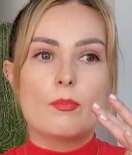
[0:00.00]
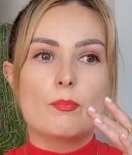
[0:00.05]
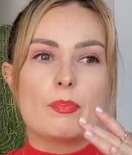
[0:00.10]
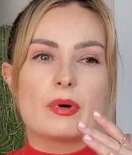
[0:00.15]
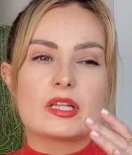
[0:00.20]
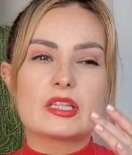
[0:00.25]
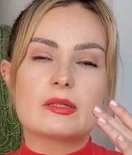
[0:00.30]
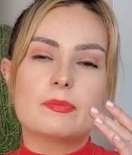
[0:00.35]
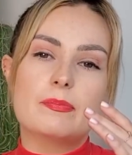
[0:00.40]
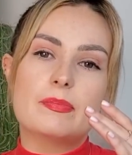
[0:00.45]
But
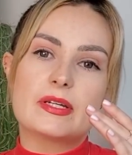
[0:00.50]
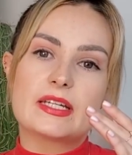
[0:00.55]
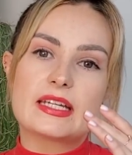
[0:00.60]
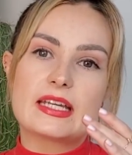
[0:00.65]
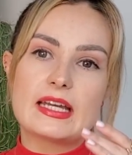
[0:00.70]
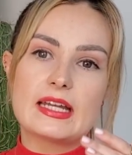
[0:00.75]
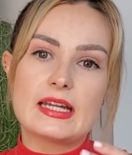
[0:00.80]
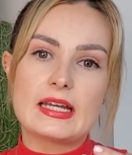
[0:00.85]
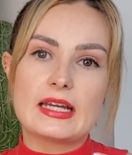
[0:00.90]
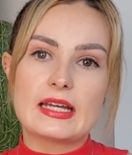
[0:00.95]
at the
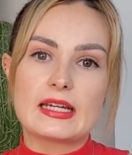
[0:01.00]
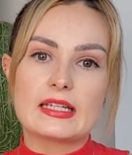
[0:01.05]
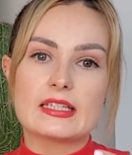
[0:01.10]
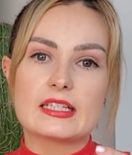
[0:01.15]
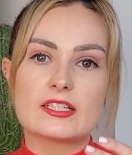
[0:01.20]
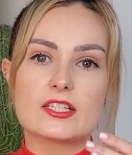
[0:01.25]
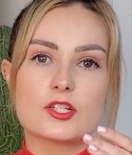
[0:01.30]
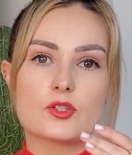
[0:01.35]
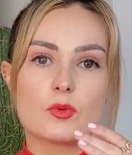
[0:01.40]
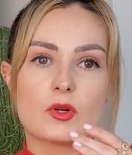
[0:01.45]
beginning, and
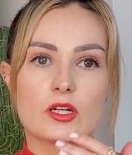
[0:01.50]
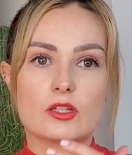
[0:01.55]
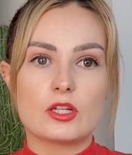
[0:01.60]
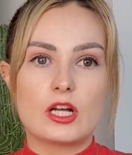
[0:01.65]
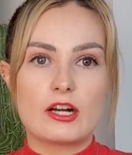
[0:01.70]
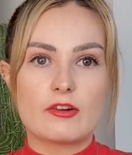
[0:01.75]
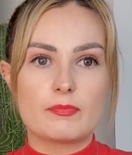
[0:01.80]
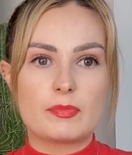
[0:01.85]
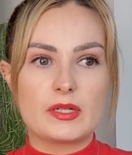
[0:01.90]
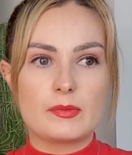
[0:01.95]
this is what a lot
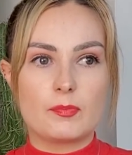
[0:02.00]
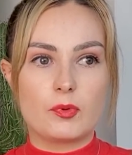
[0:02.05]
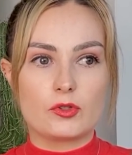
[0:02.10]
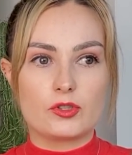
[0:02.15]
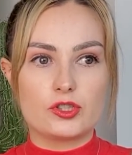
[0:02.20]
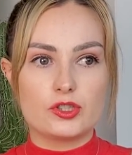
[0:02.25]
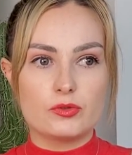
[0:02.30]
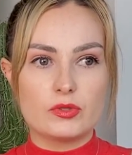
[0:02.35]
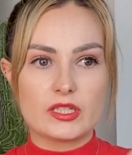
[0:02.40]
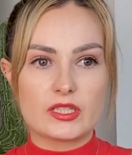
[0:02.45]
of people
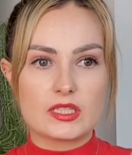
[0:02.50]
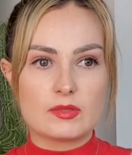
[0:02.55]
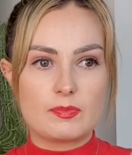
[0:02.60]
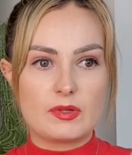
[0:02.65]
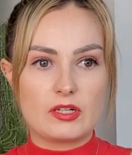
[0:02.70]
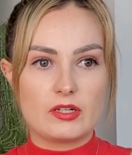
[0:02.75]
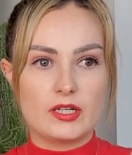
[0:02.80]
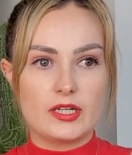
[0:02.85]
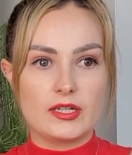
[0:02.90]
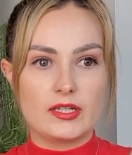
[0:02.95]
do
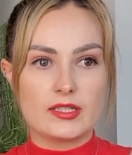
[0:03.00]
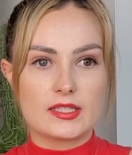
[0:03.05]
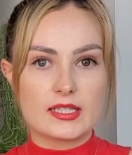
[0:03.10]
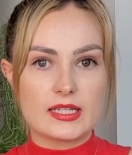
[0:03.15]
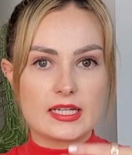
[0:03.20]
experience,